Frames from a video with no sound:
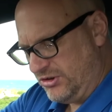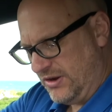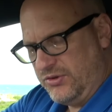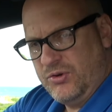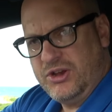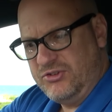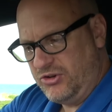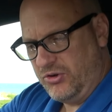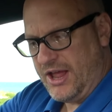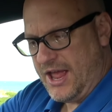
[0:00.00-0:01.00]
shifter and your
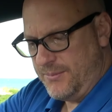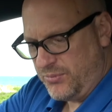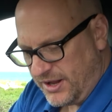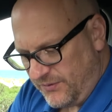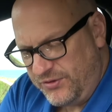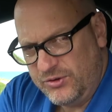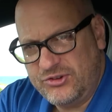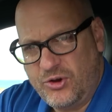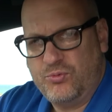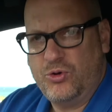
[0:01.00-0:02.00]
digital handbrake, it feels
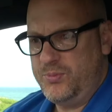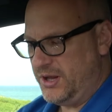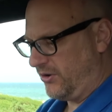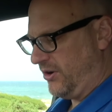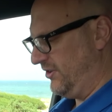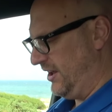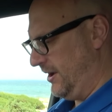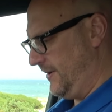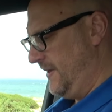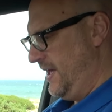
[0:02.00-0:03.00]
so roomy across
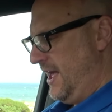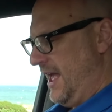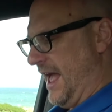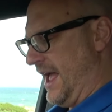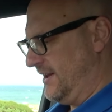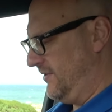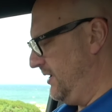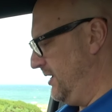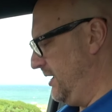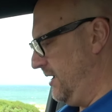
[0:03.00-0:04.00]
here and
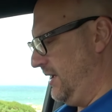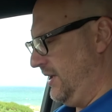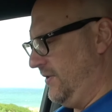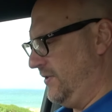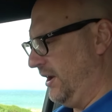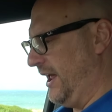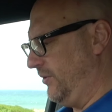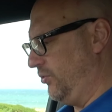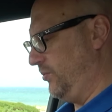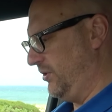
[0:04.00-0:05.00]
the
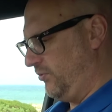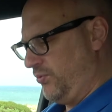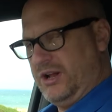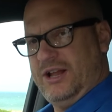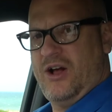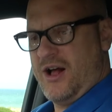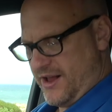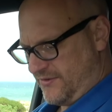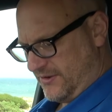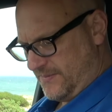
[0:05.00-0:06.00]
legroom is really
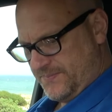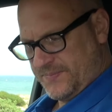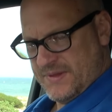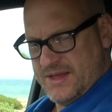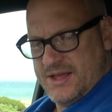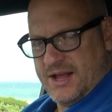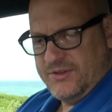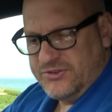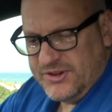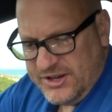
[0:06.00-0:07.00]
nice. And
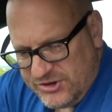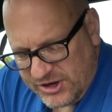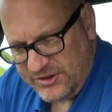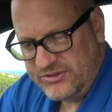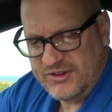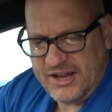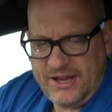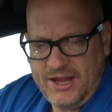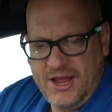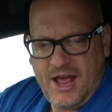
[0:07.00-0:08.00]
the seats you can
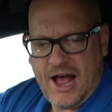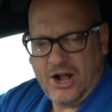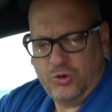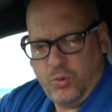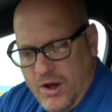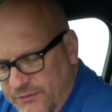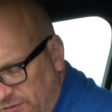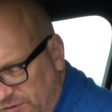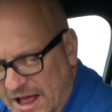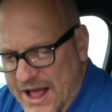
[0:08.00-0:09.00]
see are quite
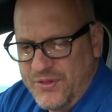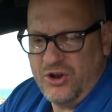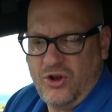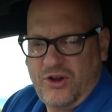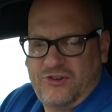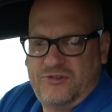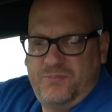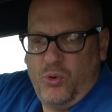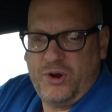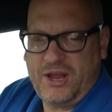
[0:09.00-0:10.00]
flat. They're not a
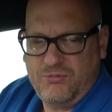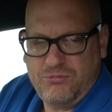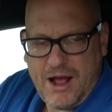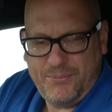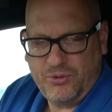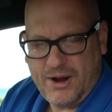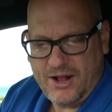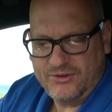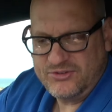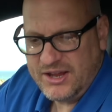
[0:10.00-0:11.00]
sporty
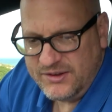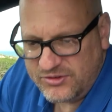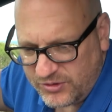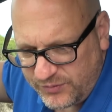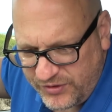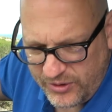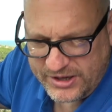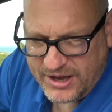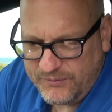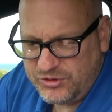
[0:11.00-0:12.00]
wraparound seat, so it's very
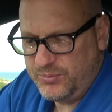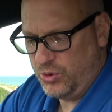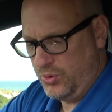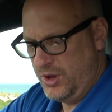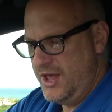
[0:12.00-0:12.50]
comfortable.